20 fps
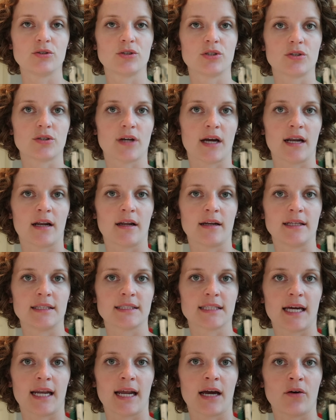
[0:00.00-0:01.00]
you should try it on
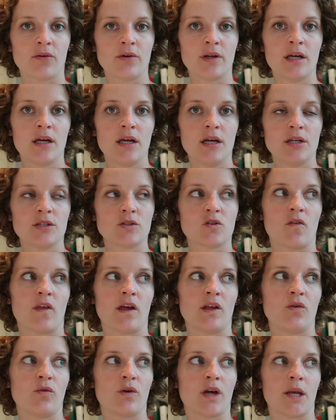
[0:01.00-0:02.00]
inside out, so
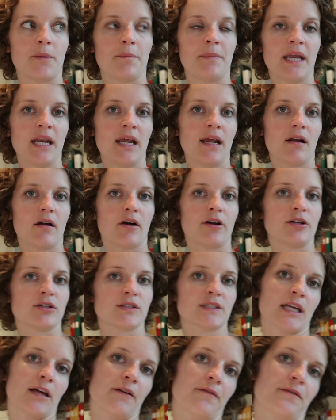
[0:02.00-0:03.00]
then you can pin it on
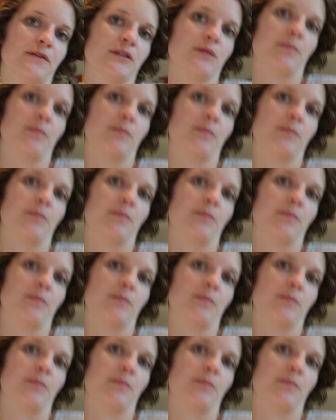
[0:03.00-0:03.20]
yourself